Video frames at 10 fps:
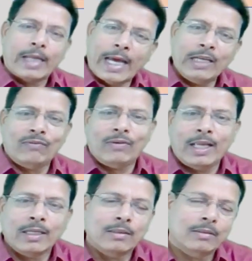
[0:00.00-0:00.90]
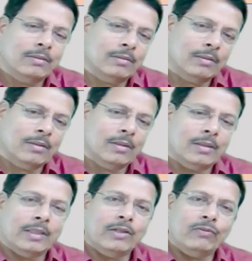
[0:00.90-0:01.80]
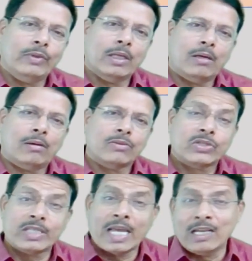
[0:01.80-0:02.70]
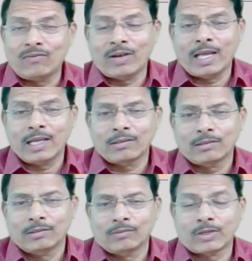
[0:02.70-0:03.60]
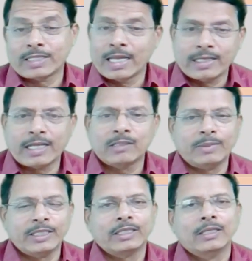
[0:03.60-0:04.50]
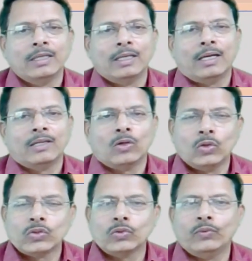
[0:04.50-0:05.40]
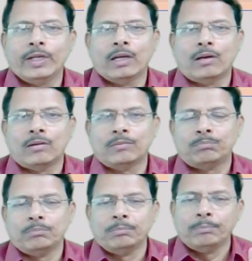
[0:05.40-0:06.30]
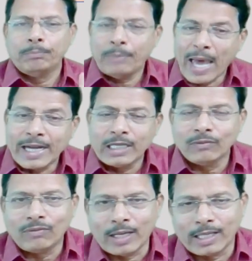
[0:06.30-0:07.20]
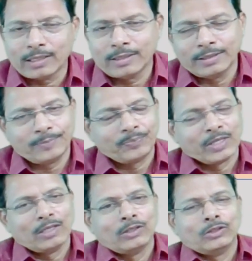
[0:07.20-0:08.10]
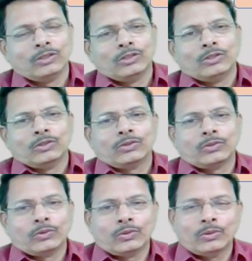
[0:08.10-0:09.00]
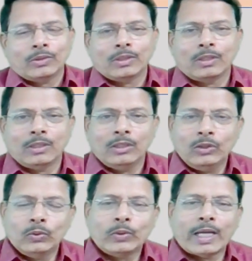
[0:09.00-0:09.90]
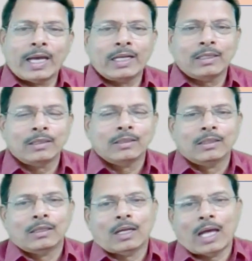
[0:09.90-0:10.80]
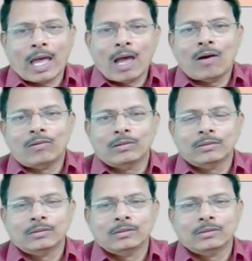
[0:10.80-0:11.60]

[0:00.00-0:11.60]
carry flag, then we have sign flag for sign arithmetic, and also we have parity flag, right? So you can have,